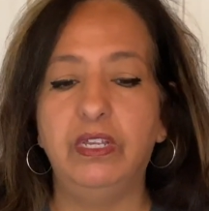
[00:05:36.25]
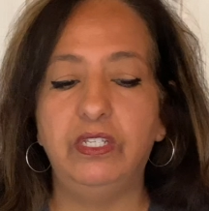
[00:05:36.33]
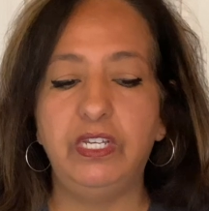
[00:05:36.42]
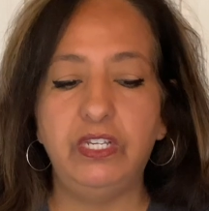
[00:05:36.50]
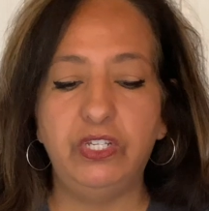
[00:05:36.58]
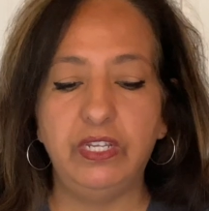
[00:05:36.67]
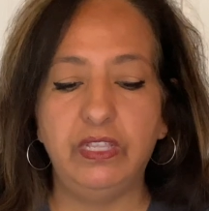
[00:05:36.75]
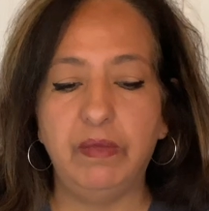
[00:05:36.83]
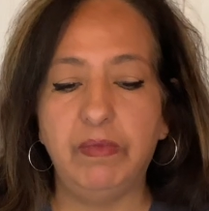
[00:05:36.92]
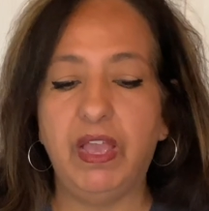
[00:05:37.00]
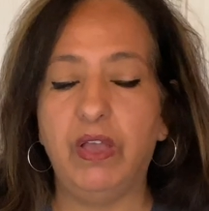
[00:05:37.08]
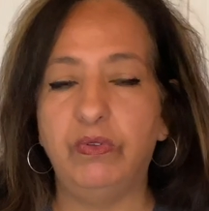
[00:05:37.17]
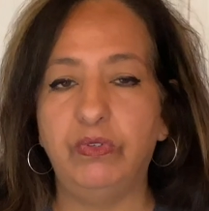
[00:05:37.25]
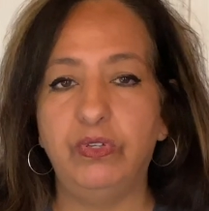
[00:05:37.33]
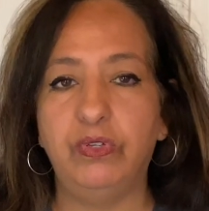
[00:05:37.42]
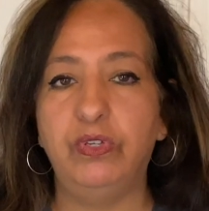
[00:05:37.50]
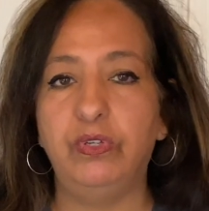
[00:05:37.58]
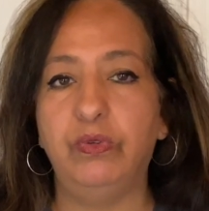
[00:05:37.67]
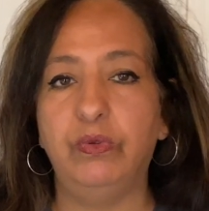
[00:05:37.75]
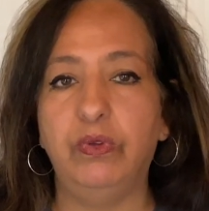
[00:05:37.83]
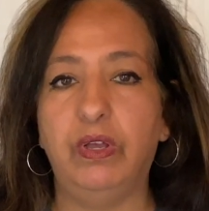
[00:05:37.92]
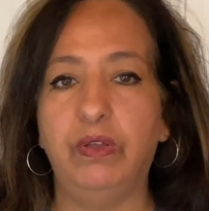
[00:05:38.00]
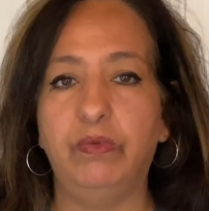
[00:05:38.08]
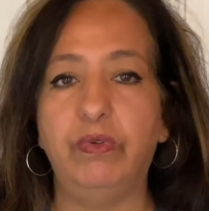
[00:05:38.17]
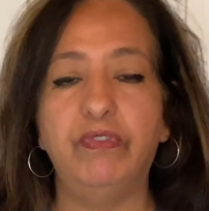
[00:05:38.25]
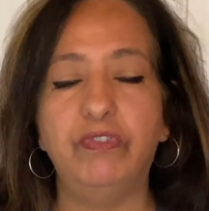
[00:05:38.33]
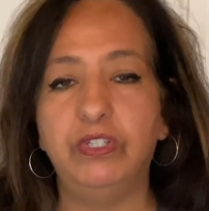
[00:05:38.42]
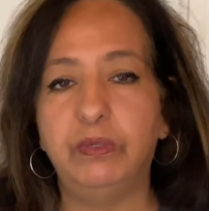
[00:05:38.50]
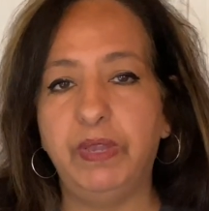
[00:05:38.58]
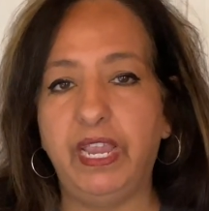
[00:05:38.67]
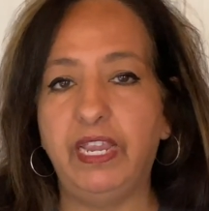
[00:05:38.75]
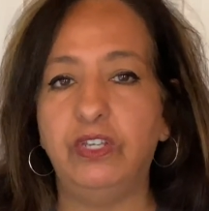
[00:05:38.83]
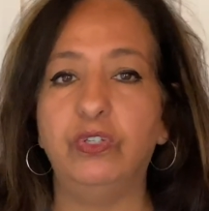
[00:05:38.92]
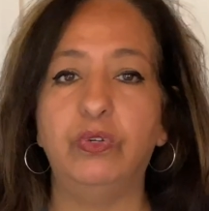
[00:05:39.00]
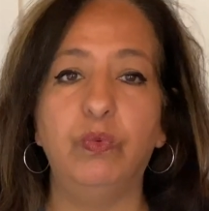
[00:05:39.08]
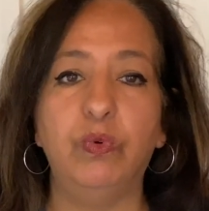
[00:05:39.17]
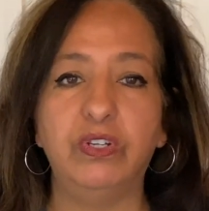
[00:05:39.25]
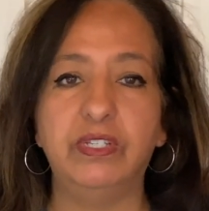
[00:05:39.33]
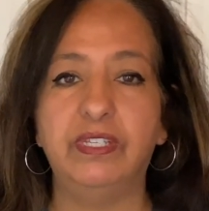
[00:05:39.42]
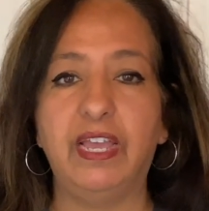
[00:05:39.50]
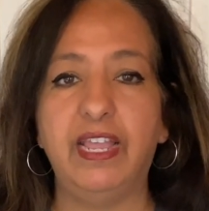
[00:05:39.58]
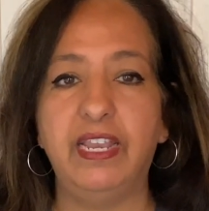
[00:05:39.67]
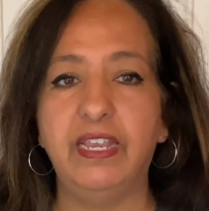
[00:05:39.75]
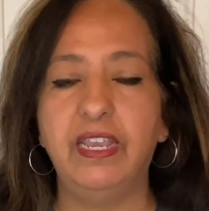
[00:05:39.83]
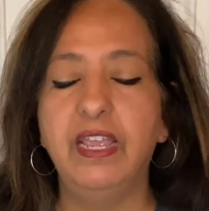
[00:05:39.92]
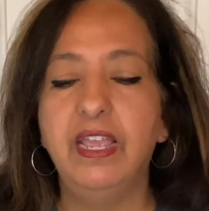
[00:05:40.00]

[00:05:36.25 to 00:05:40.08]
teaching them how to do a reference page or a works cited.